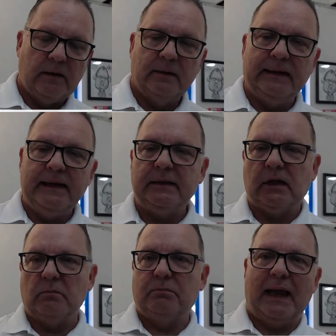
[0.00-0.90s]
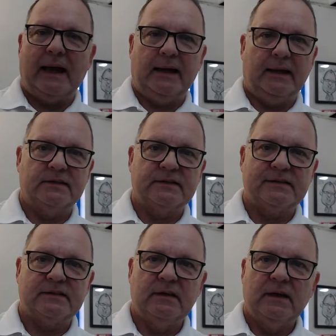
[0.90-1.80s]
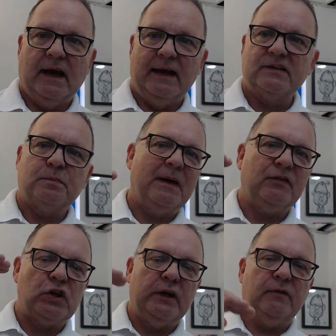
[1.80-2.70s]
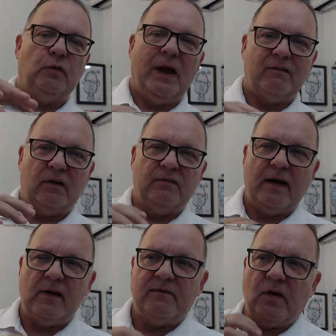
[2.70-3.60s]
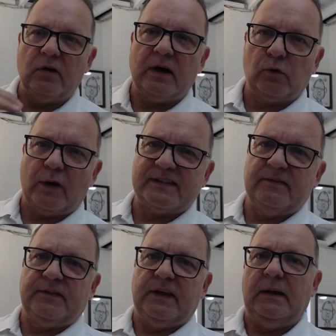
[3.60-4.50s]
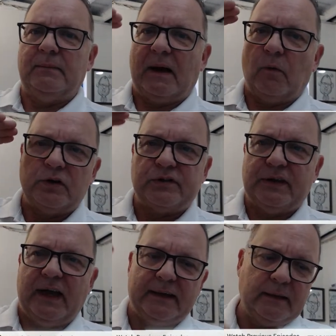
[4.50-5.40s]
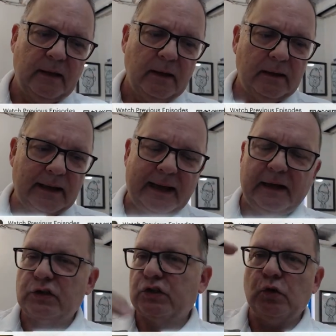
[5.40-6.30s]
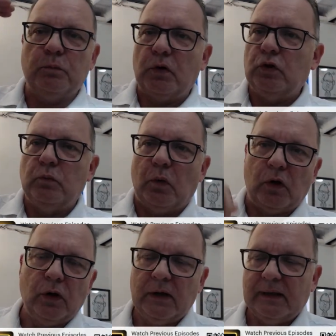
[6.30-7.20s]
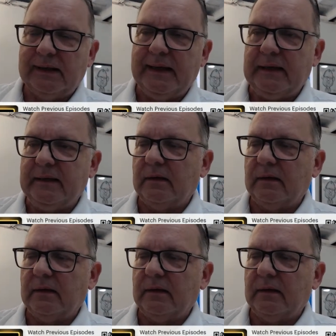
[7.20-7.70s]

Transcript: lead compliance, and especially if we have a very, very aggressive team that wants to get like a super duper lead